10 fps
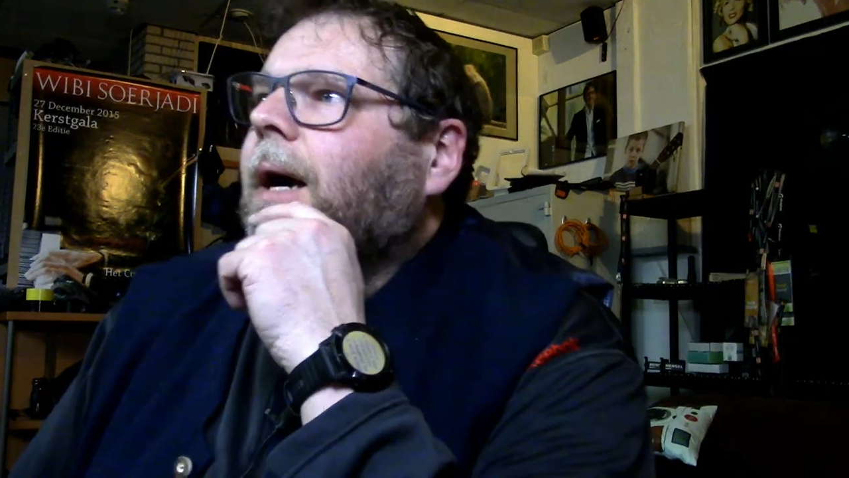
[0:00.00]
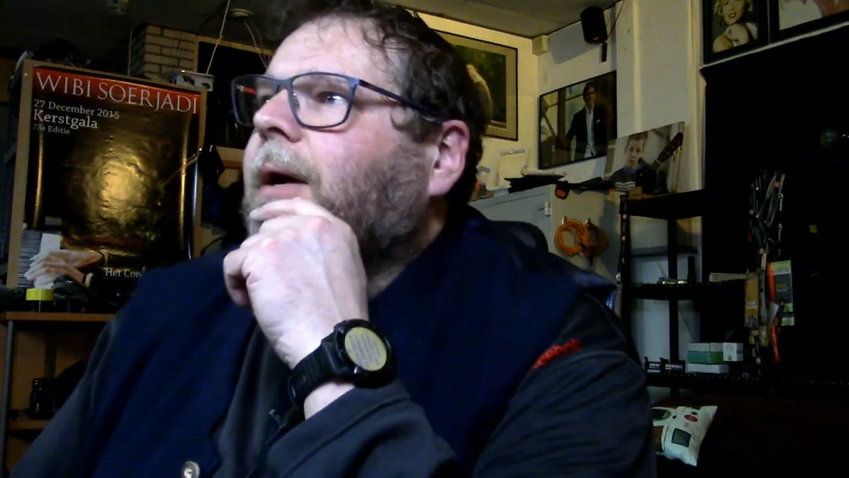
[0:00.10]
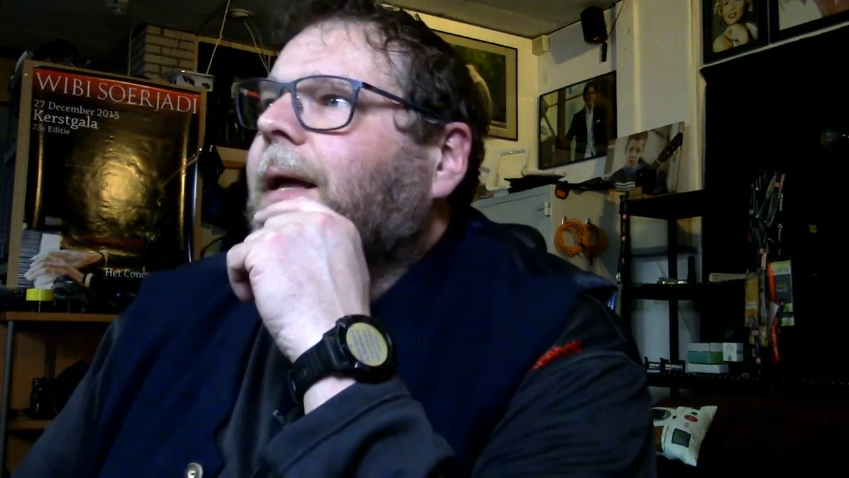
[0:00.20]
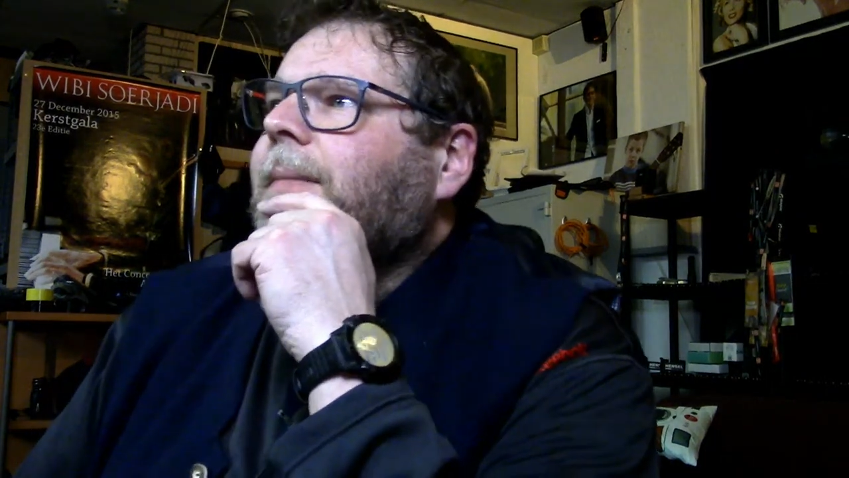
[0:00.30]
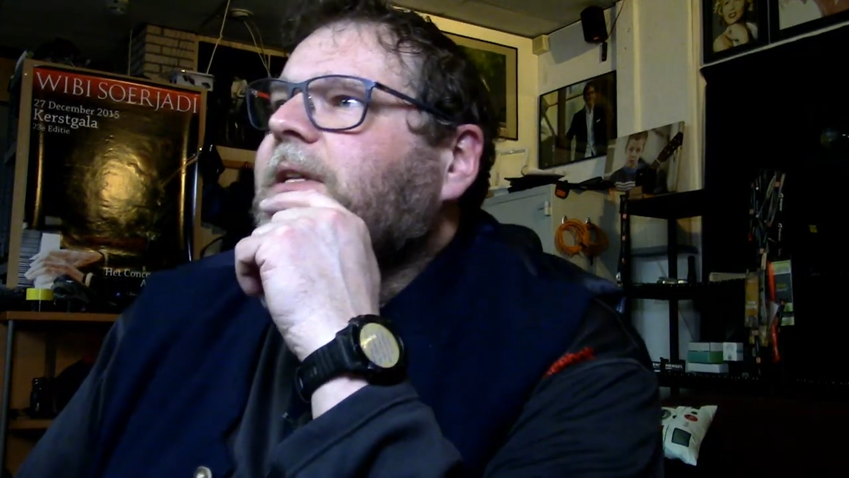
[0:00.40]

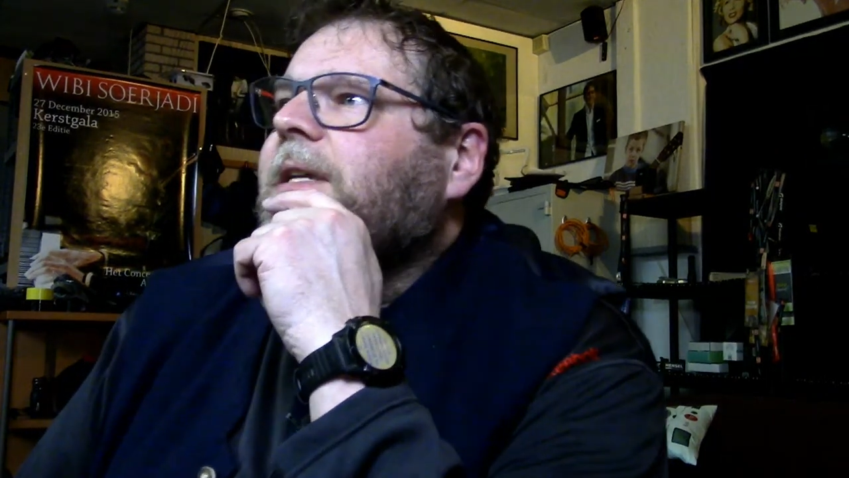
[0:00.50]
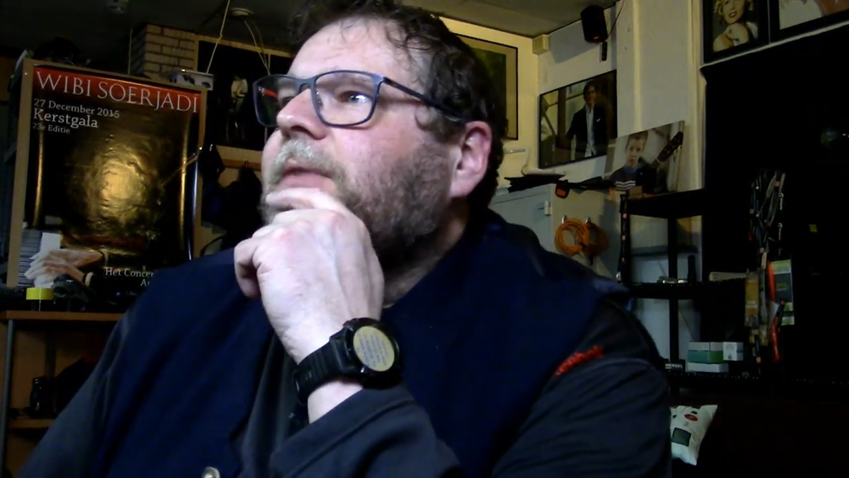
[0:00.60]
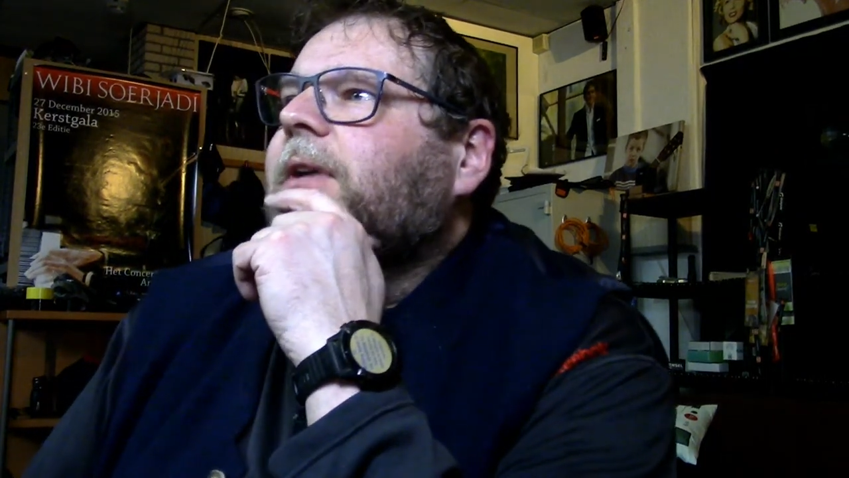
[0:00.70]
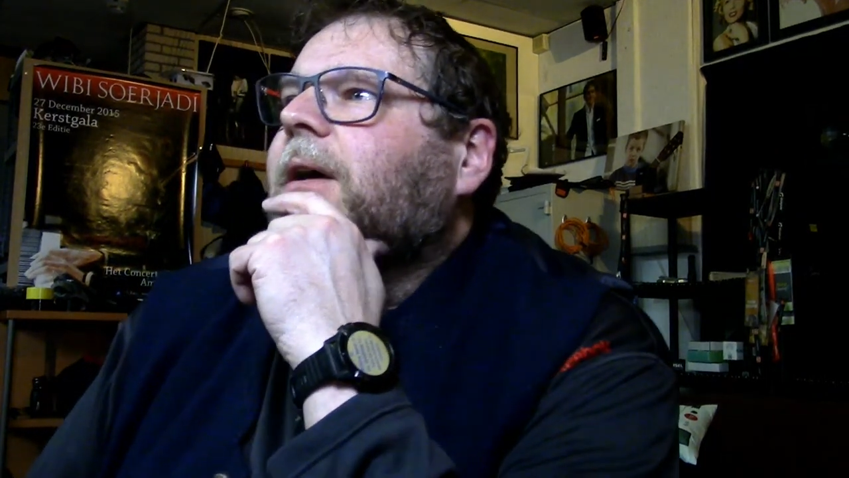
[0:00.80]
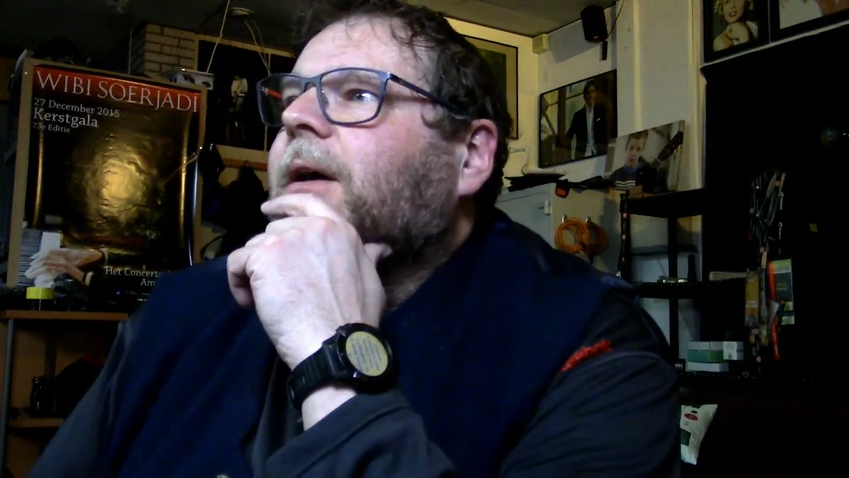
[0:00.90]
Okay, let me see
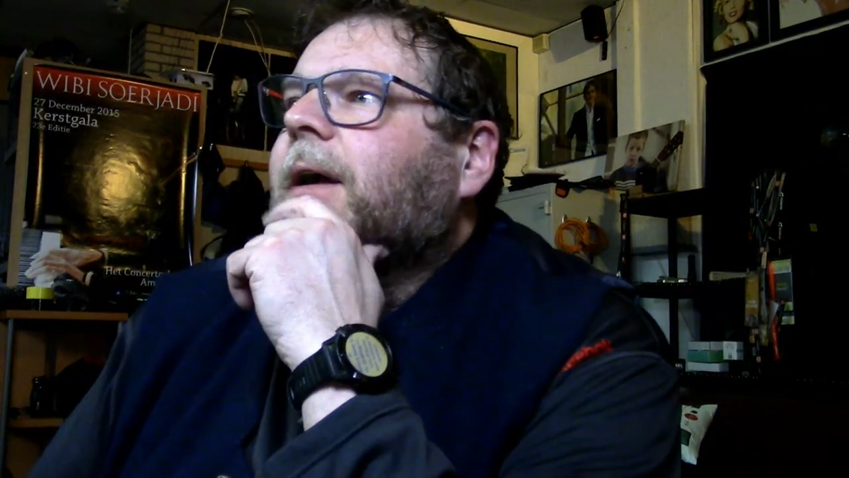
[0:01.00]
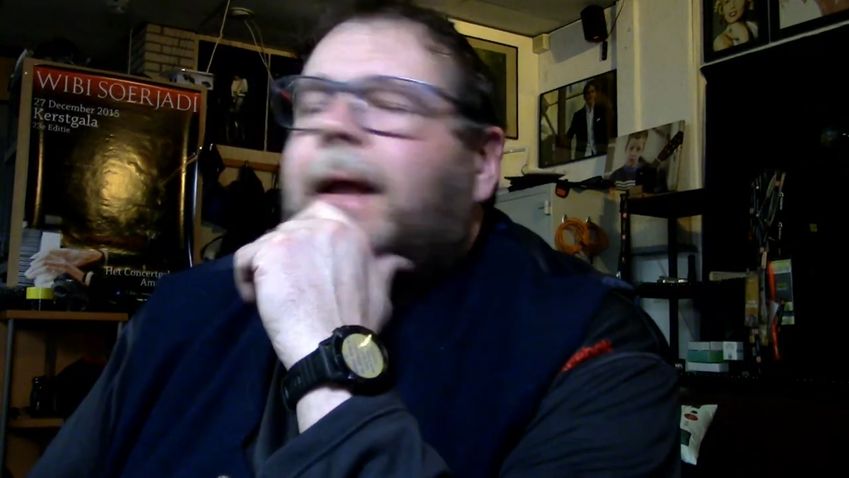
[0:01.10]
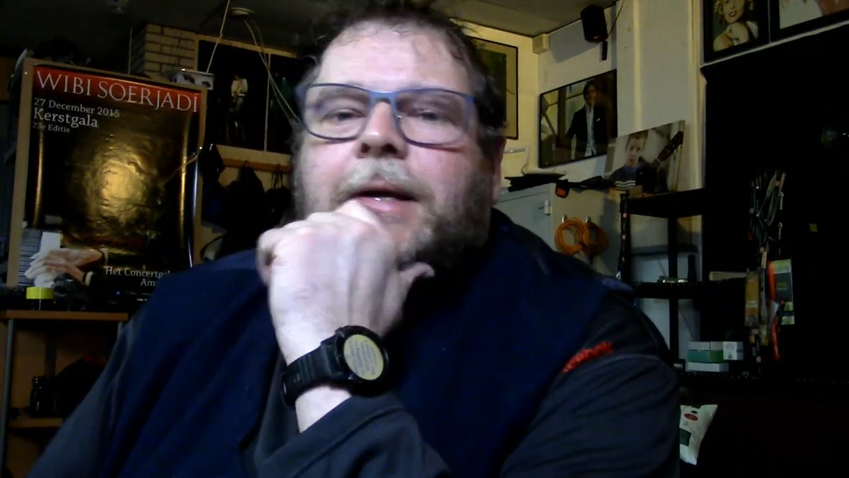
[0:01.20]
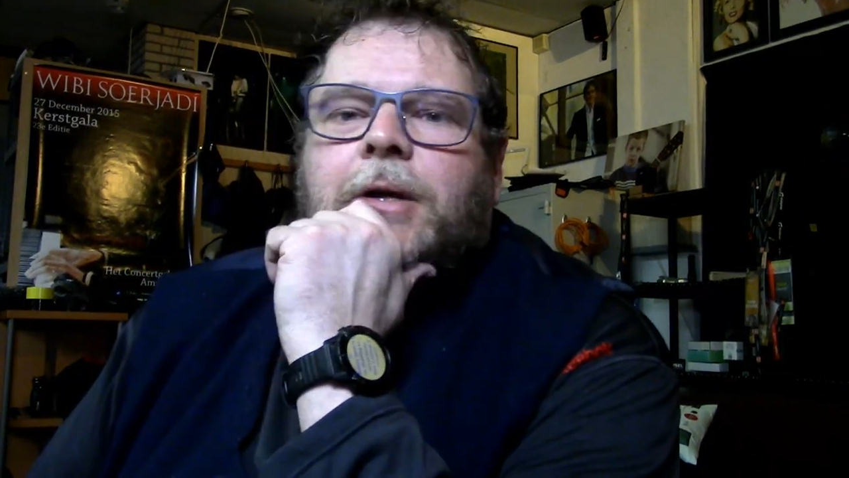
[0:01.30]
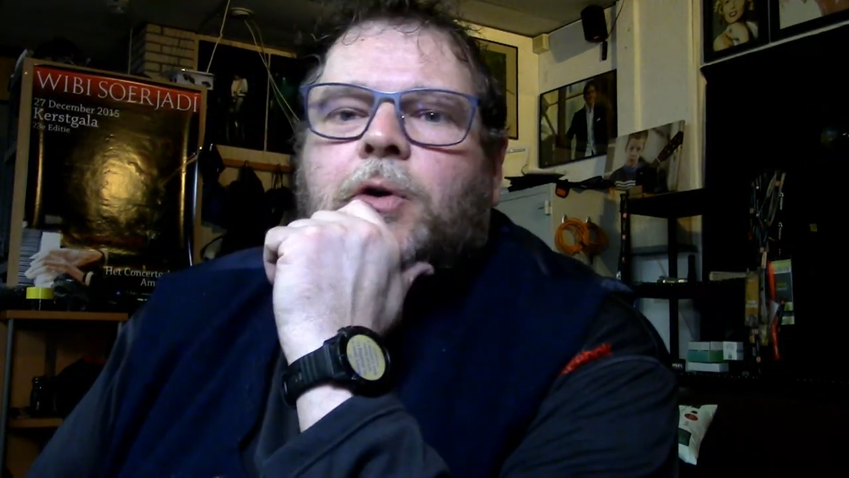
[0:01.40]
if there are any